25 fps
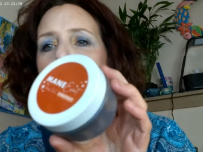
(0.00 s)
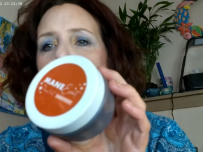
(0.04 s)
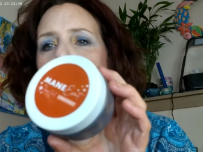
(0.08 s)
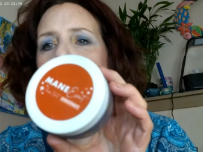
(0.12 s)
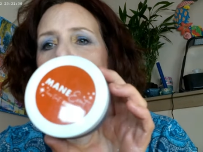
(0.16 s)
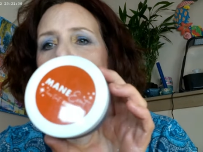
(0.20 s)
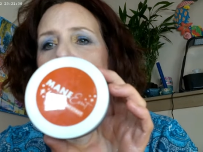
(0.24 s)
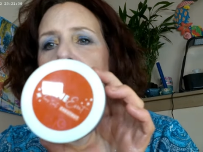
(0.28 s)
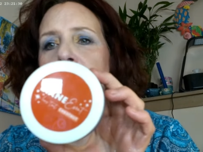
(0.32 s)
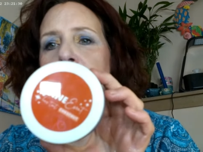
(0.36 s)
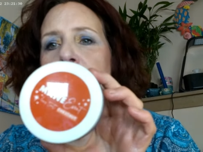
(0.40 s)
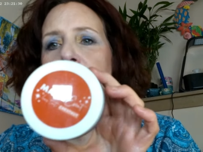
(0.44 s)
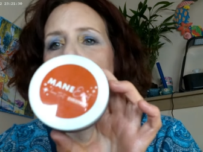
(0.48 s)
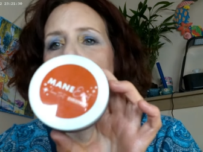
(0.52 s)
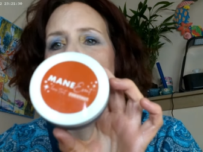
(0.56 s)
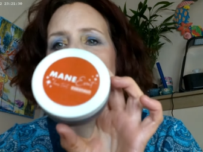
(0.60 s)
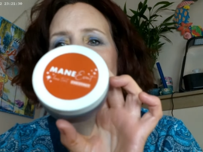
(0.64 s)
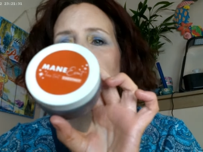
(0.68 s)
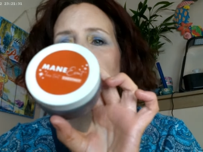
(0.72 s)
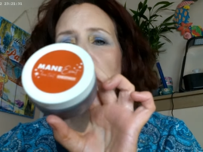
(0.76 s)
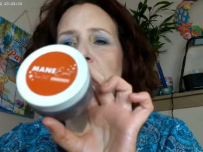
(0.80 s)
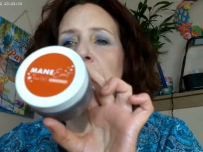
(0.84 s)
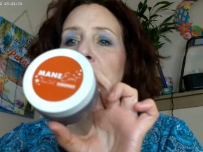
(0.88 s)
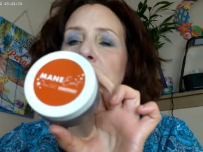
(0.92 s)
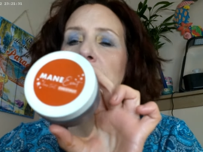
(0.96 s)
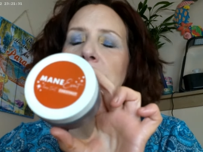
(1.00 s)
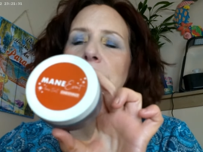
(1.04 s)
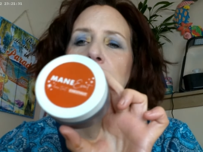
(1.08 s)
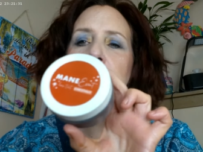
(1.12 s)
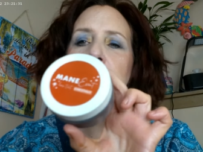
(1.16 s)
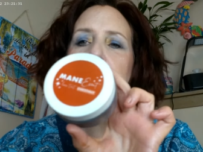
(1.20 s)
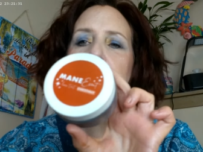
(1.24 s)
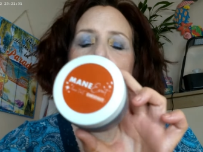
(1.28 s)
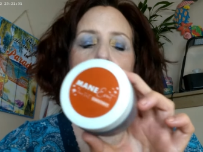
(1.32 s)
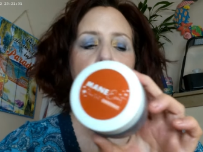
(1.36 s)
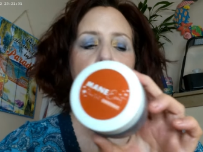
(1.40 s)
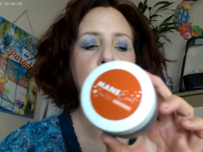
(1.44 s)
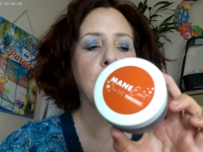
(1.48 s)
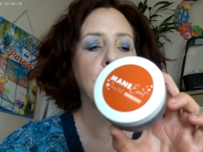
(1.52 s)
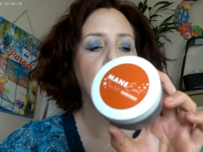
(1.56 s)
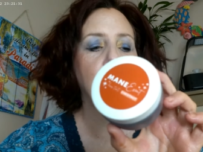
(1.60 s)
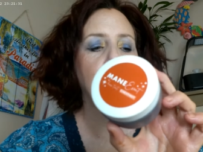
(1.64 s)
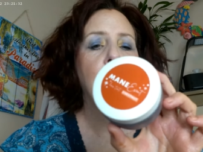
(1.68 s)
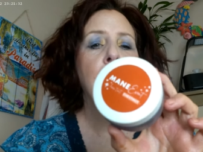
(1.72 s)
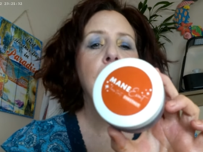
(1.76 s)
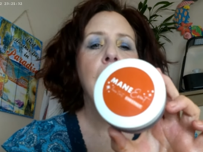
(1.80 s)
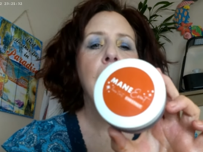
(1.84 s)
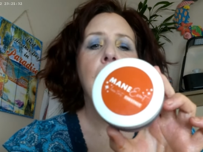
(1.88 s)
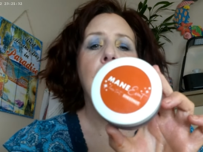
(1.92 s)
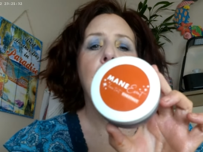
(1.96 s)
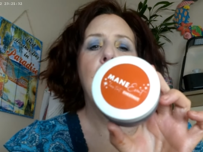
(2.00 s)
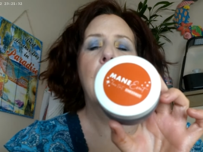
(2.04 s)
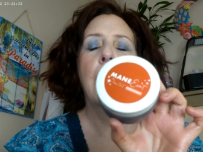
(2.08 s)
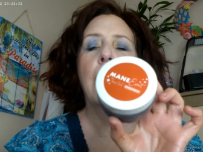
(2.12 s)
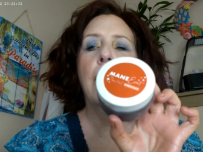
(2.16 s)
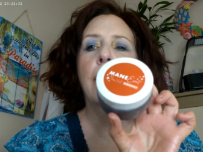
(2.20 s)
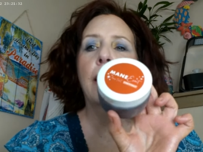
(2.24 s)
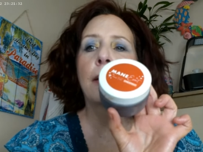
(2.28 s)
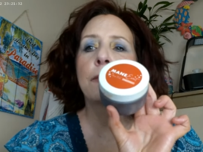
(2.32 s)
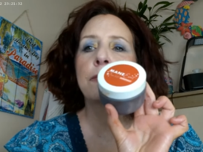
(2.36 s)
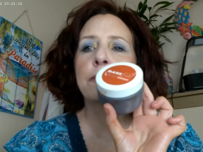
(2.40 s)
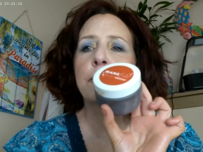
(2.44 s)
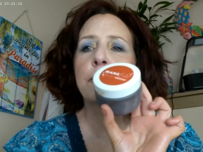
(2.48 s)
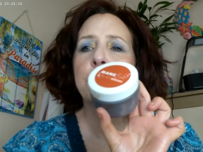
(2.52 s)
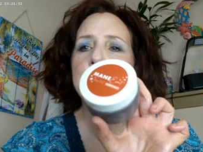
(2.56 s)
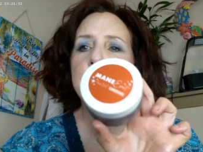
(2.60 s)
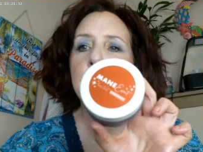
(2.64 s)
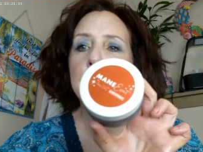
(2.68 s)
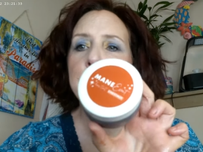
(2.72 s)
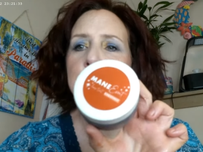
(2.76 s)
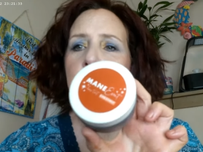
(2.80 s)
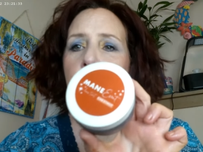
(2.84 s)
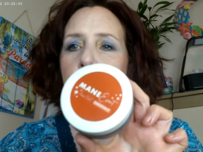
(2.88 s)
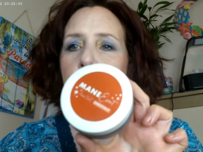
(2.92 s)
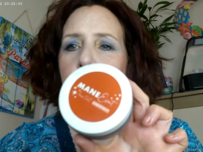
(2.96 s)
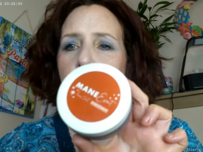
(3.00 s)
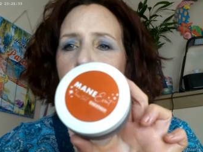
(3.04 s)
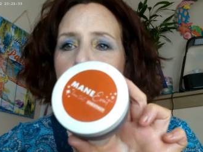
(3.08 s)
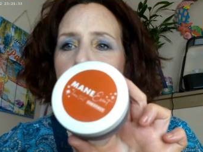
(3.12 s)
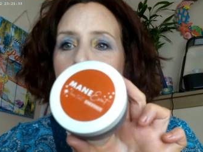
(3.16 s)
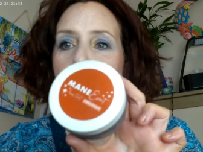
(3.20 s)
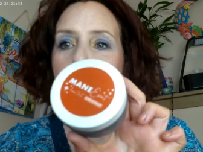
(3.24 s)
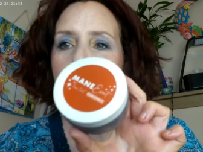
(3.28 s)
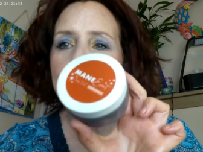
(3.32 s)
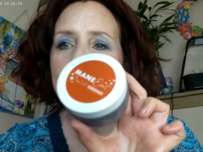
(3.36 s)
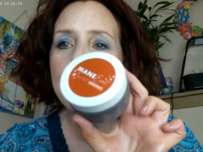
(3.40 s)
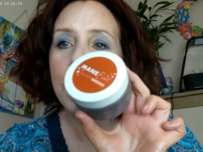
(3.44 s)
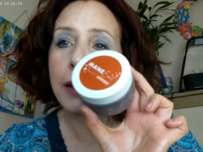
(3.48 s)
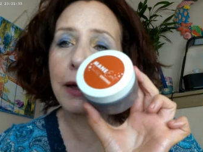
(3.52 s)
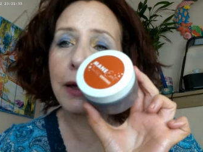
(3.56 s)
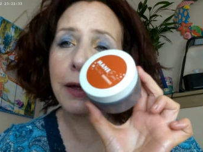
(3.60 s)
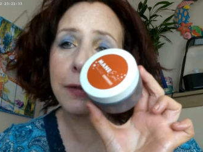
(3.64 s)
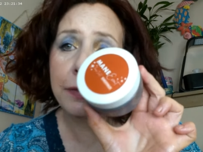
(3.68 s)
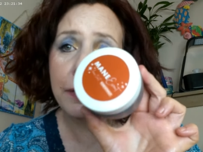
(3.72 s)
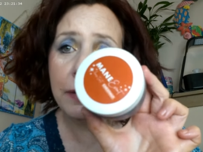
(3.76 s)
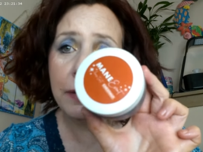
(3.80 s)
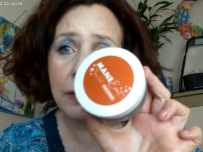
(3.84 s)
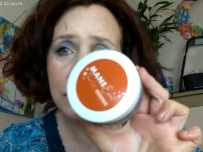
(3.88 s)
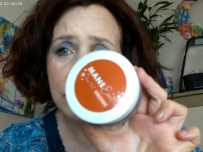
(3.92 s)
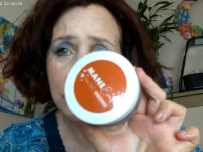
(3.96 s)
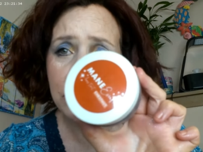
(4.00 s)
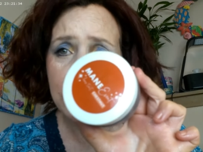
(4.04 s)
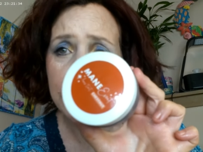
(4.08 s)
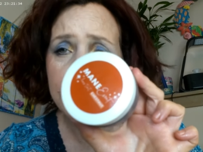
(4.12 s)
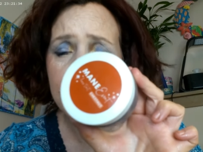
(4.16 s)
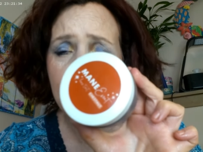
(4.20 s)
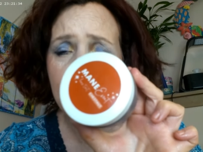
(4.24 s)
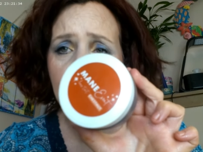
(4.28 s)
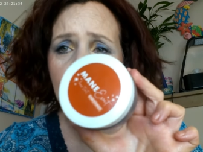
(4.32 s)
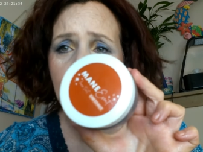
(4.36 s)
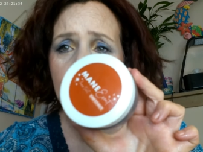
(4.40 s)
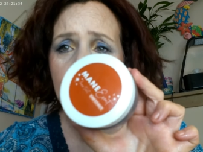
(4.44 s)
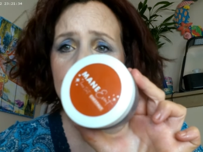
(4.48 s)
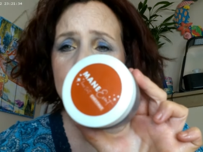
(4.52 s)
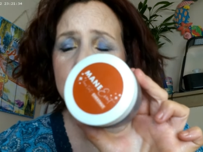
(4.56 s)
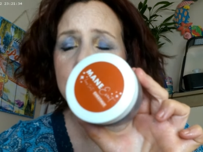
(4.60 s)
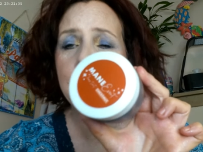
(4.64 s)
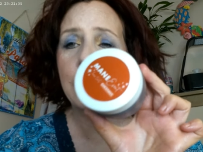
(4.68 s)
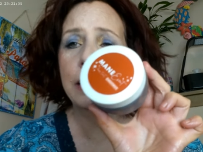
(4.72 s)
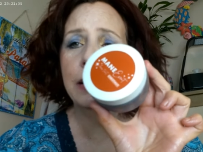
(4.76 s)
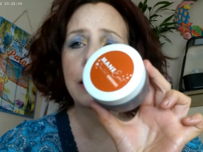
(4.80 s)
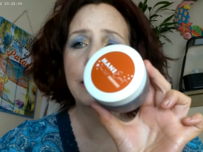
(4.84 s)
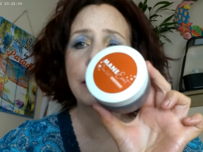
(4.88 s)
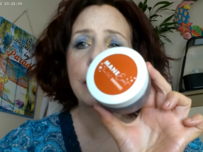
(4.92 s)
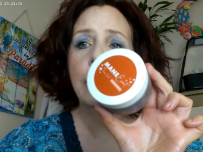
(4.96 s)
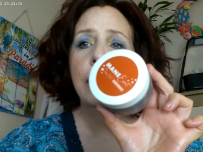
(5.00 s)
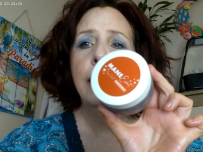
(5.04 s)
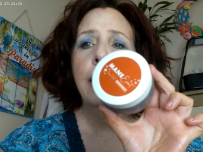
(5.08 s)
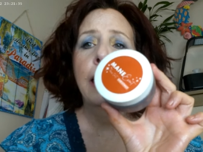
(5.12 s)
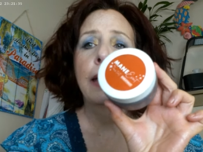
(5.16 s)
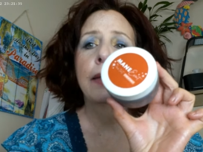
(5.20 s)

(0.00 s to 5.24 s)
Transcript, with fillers: Event, the chestnut color um, from ColourPop. I got this on their website.